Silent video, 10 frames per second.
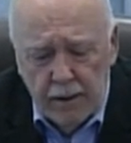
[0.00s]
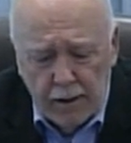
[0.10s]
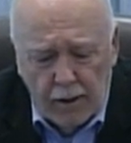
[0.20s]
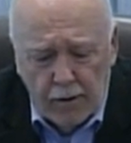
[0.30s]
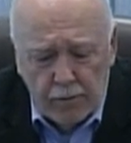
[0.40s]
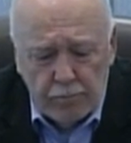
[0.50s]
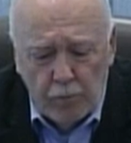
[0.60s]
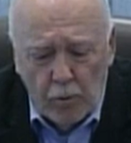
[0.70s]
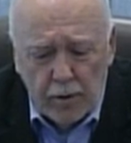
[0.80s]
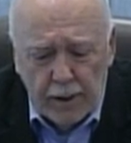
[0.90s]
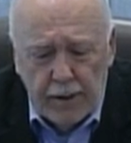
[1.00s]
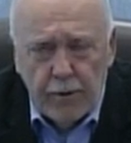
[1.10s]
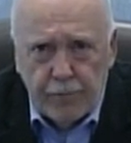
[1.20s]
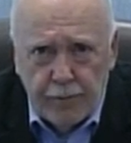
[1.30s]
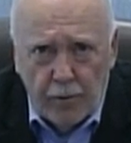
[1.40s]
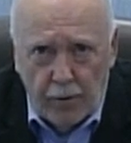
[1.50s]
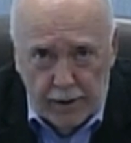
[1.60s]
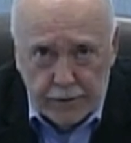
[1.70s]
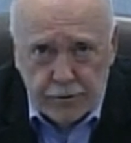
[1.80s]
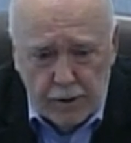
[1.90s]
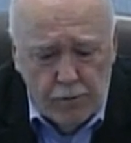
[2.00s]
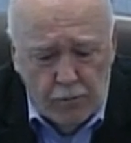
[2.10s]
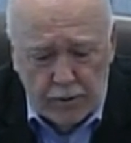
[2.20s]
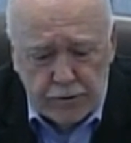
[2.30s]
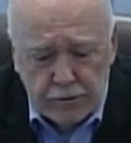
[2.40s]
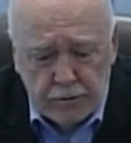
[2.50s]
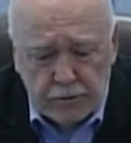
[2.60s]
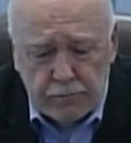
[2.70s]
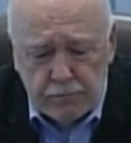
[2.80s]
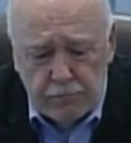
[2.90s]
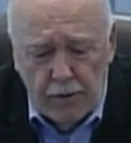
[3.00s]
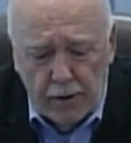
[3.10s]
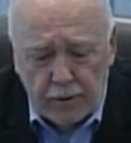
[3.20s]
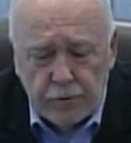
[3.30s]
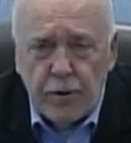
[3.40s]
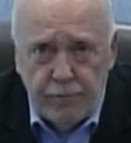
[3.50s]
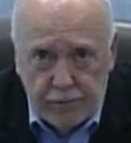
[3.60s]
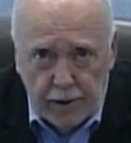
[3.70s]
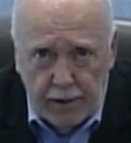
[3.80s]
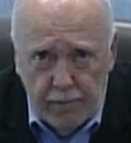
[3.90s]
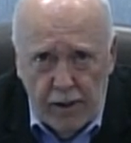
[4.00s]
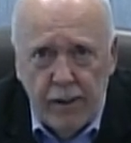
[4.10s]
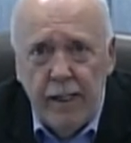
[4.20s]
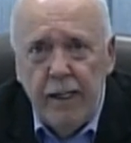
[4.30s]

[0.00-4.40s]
our leader for ESDA, which is uh, Chief Klima,